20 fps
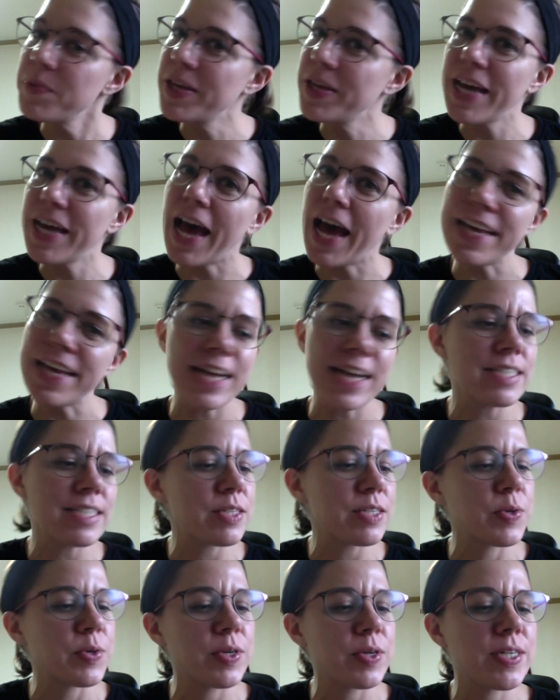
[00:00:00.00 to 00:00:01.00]
I
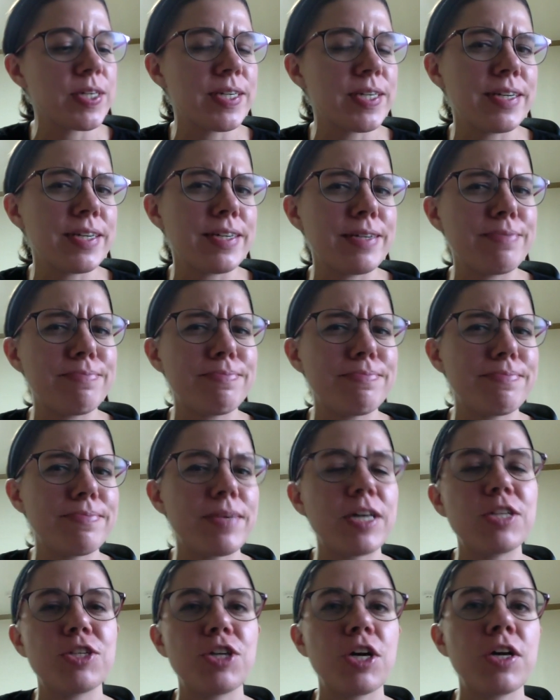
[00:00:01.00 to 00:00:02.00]
guess, or
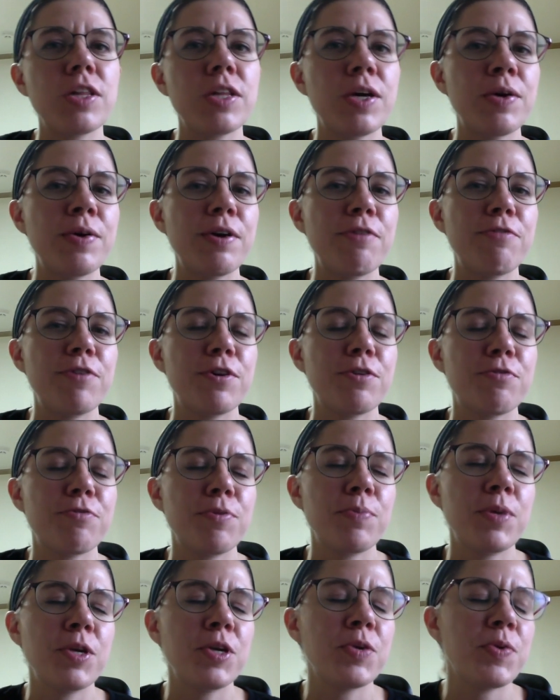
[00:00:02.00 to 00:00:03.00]
a juggalo, if you're
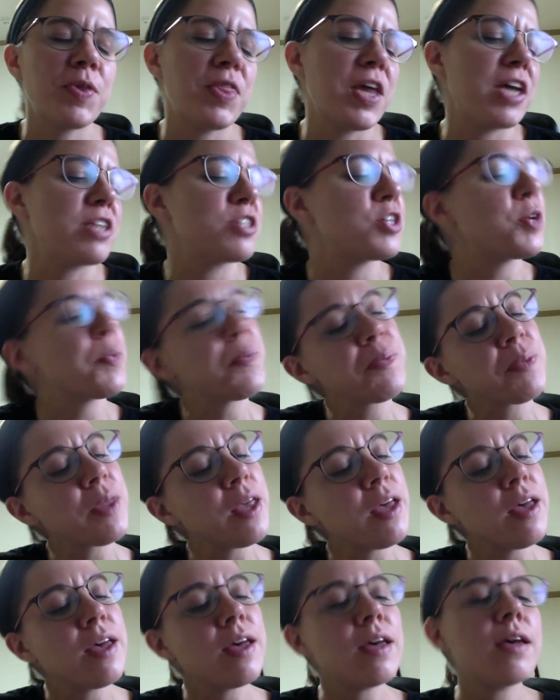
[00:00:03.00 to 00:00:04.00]
familiar with that term.
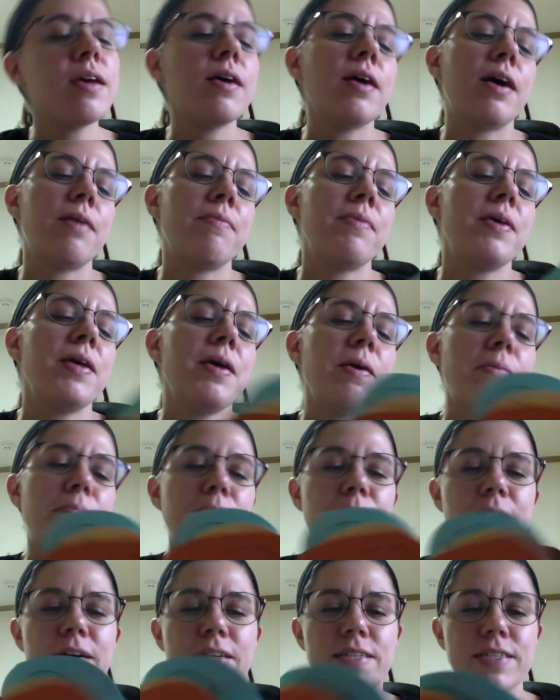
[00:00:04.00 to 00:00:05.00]

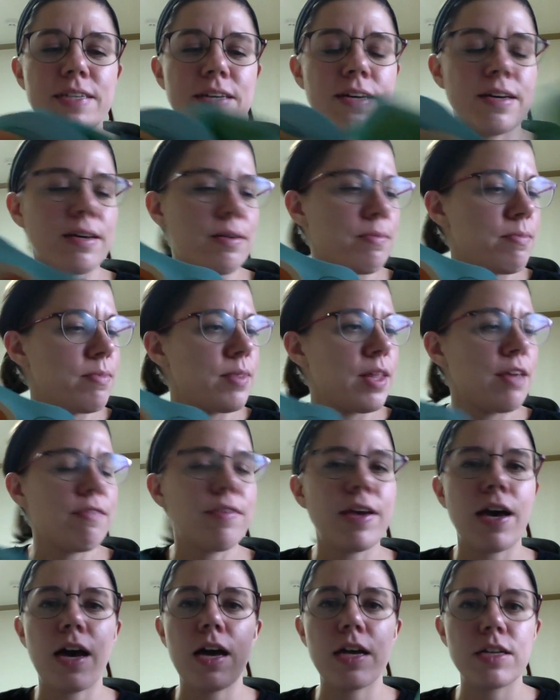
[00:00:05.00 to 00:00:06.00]
But they've
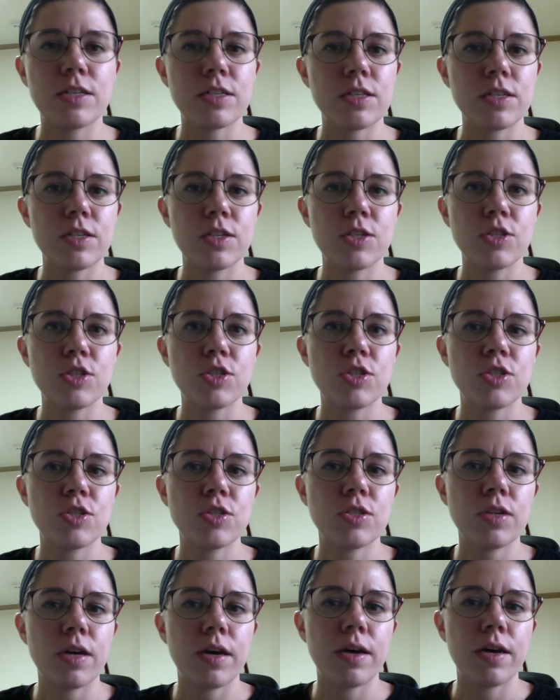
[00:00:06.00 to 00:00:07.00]
got
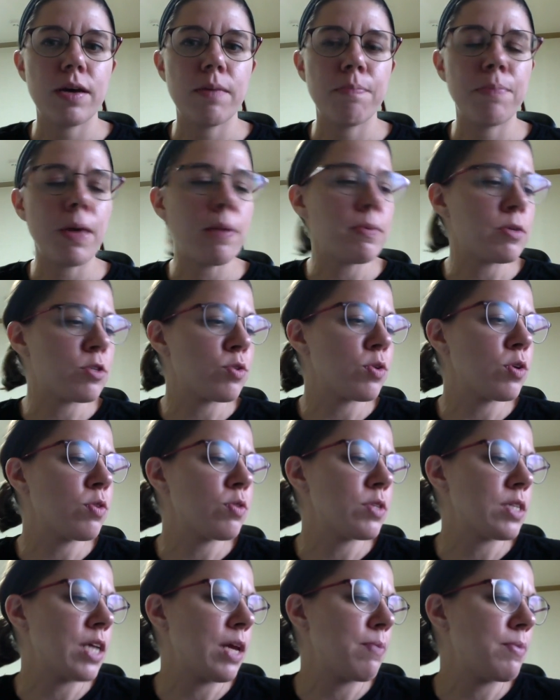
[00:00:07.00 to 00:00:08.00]
Bulbasaur,
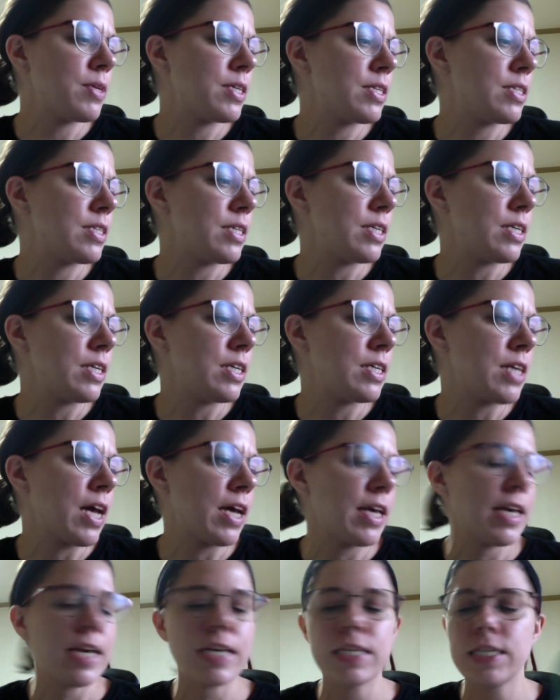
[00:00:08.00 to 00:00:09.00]
whose name is
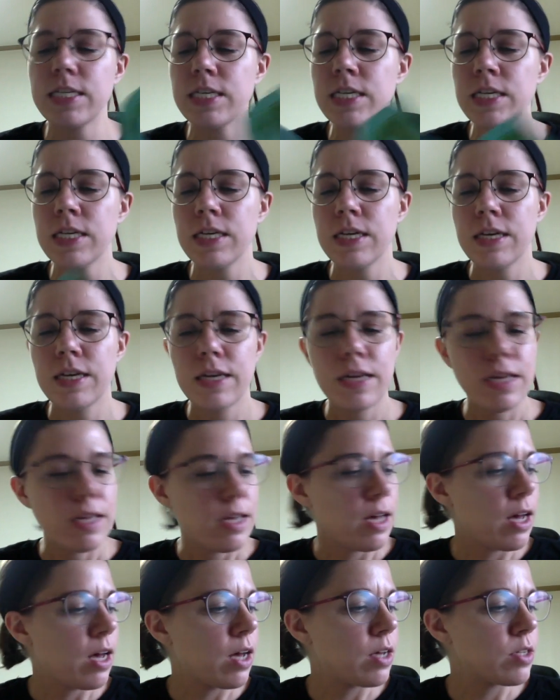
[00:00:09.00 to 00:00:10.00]
Ishangeshi,
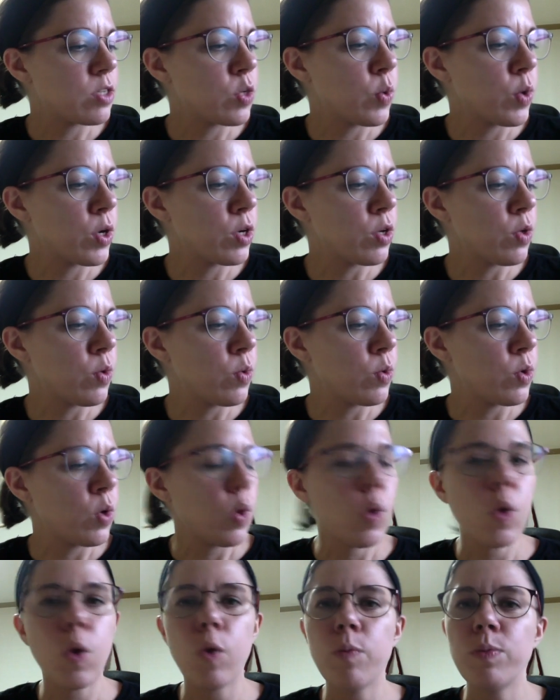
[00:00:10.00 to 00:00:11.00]
Squirtle,
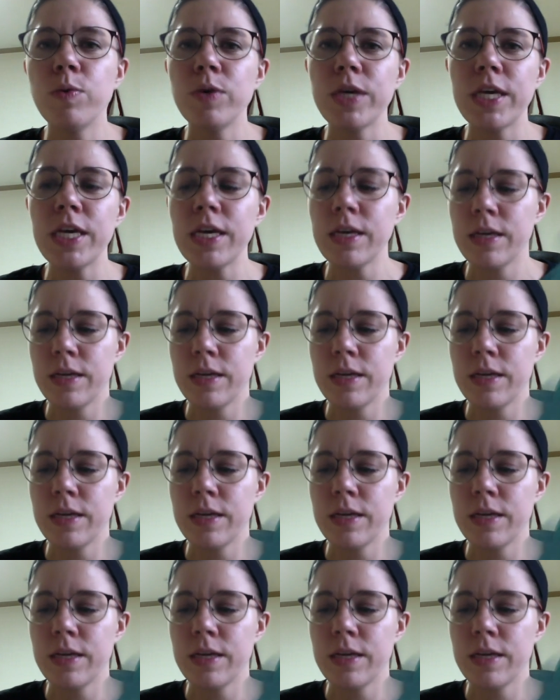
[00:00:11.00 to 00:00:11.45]
Kobugi,